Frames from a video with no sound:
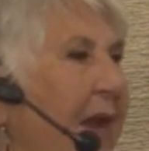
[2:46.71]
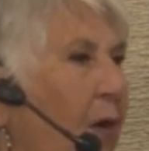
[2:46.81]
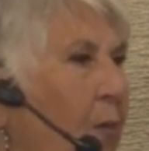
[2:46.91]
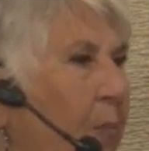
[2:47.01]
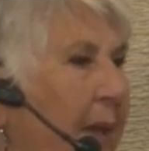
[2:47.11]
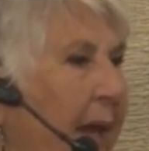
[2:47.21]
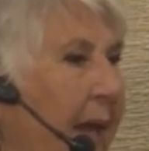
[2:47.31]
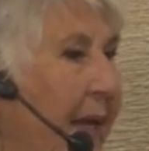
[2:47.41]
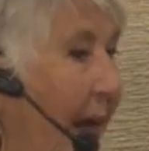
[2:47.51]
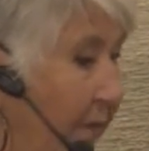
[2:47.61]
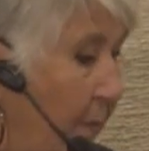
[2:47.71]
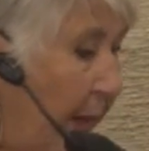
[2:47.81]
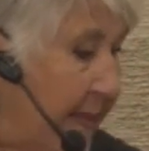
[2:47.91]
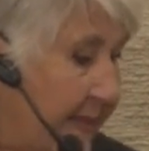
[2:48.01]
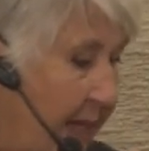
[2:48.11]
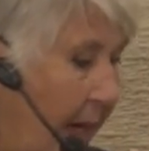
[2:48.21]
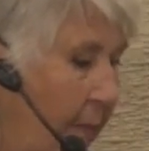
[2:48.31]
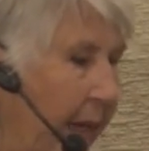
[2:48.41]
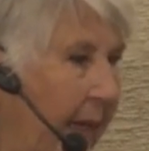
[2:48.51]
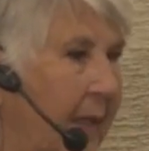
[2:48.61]
airplane. Everybody's
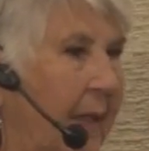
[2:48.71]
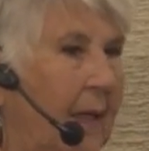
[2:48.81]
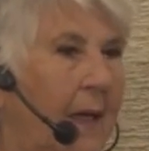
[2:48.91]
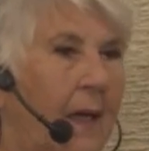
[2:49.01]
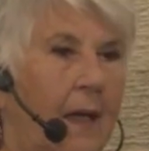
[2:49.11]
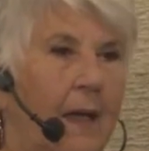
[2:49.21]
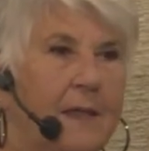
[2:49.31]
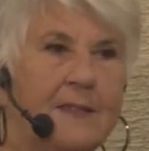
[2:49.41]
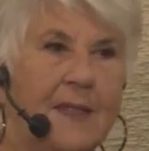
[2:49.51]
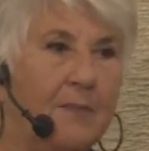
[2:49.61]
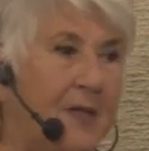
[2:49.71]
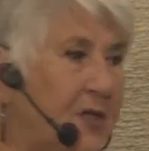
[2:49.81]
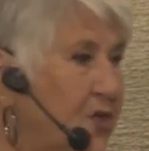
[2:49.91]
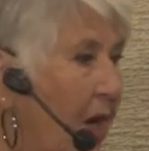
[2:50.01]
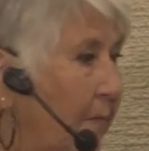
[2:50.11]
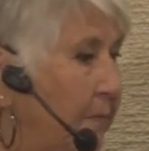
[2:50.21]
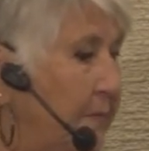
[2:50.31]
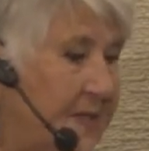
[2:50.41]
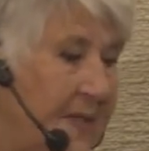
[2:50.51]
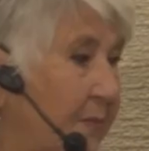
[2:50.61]
coming. Some to jump,
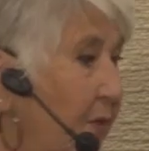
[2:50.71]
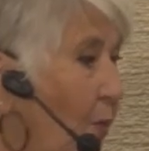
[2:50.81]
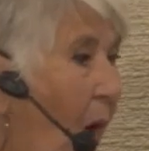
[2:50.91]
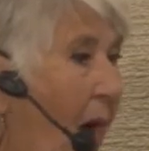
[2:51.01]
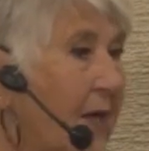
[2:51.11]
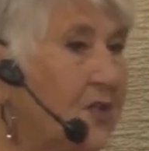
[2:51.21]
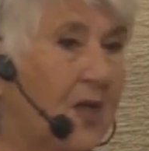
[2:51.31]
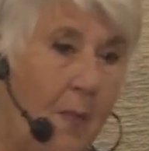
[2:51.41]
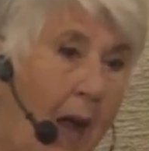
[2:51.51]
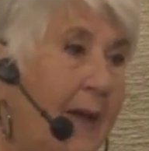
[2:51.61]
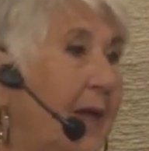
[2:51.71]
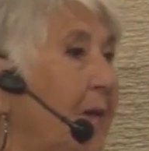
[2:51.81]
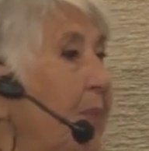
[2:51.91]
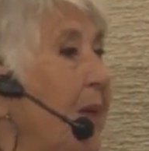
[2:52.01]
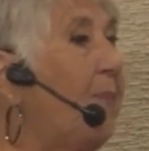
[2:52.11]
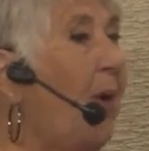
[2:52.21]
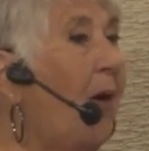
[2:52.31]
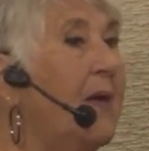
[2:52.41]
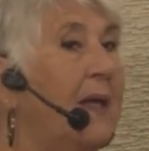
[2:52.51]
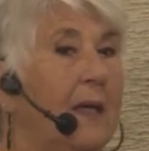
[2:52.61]
some to watch. Come on, it'll be a
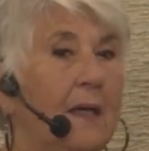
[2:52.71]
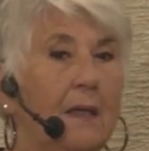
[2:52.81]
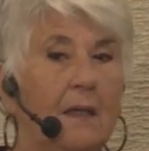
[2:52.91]
party.